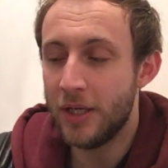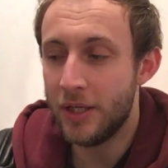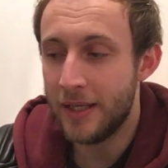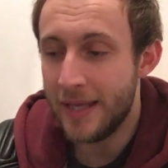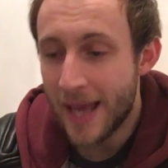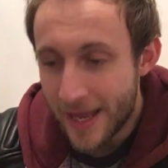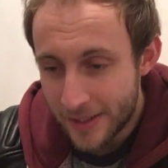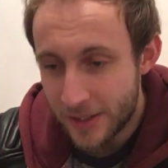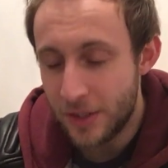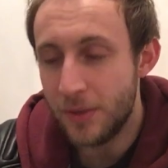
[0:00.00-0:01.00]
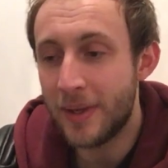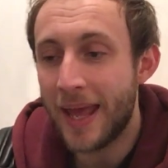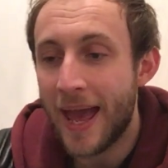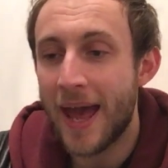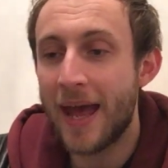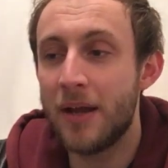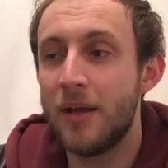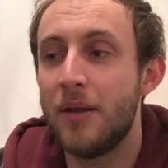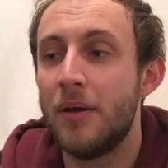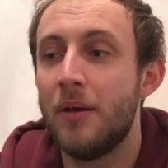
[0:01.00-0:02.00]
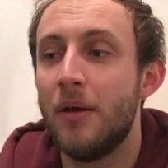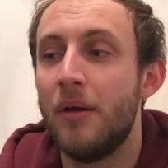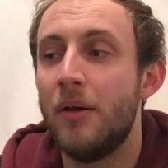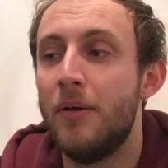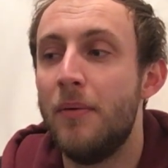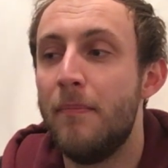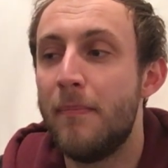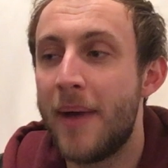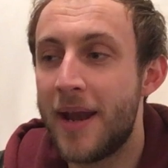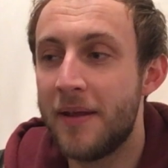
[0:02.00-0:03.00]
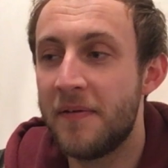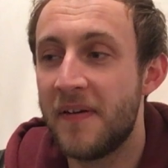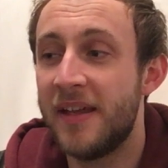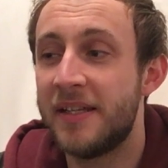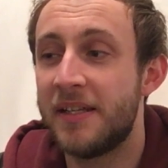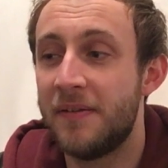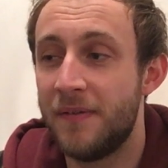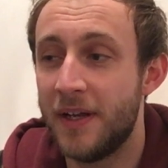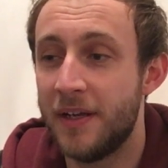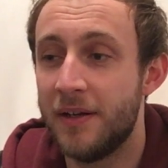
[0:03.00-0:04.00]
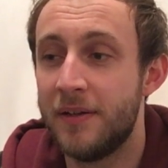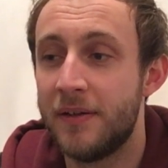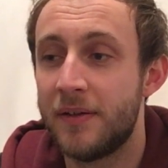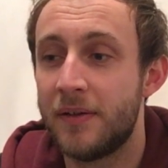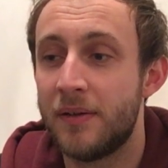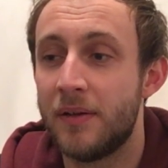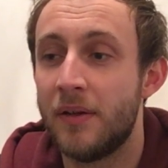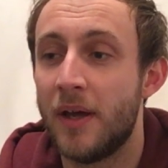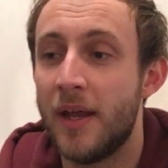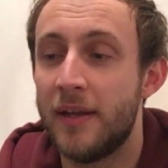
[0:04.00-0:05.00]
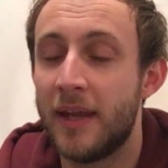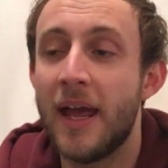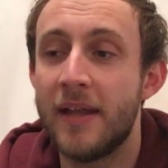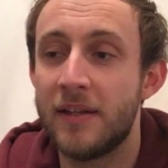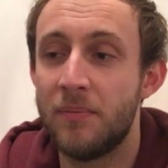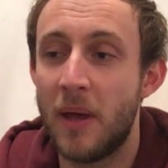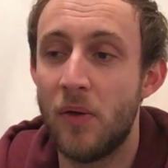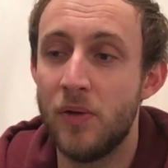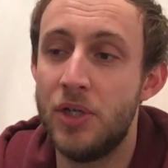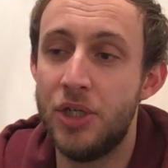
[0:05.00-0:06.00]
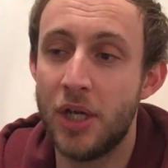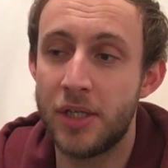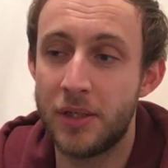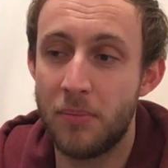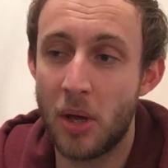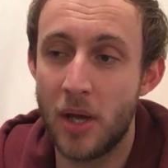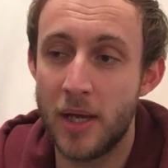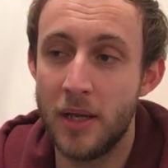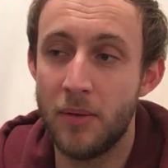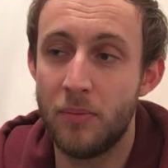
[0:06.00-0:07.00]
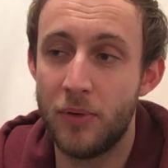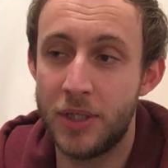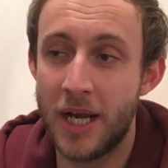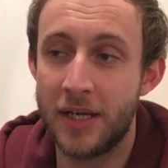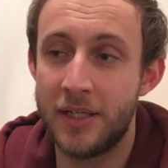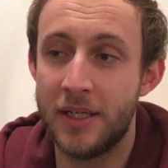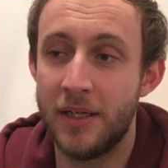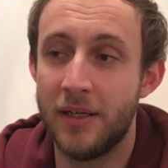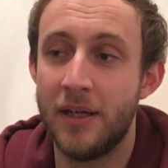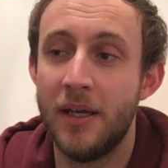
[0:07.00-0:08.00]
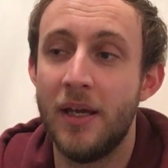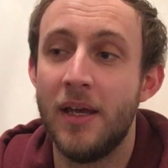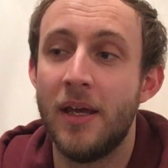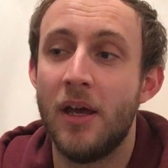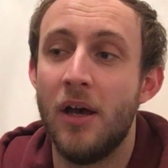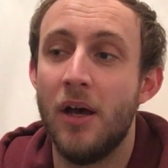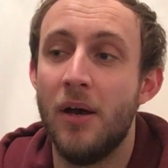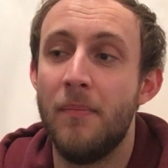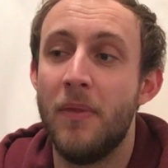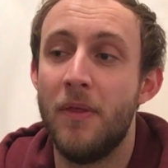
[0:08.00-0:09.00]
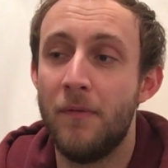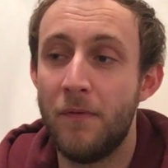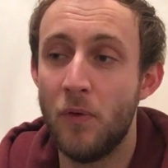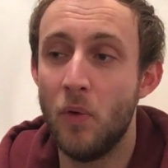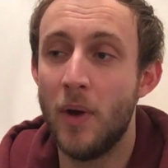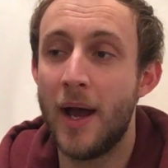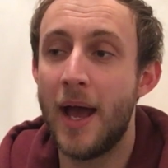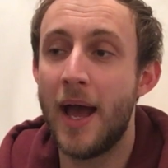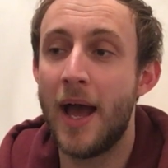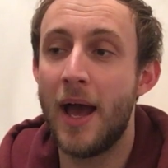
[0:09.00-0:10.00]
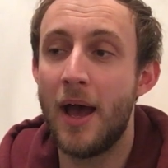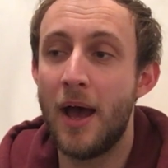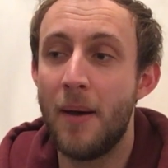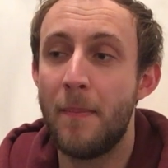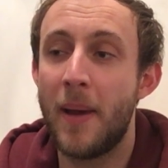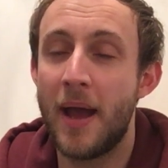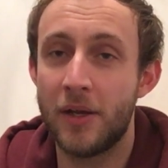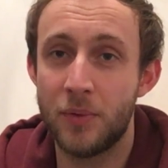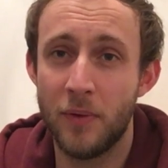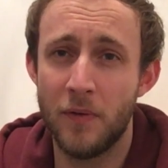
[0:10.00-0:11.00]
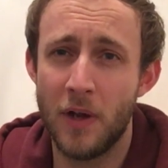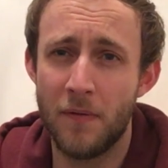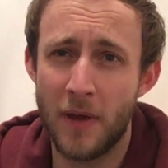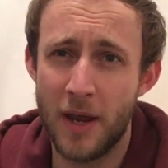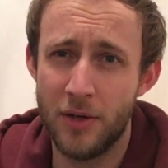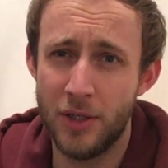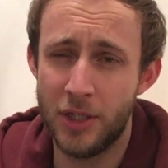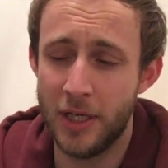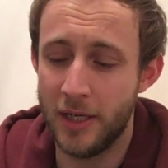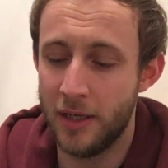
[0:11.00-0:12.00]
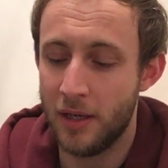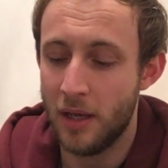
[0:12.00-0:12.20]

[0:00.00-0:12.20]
yes, you can manifest things and cast spells just by projecting the full packed with enough energy.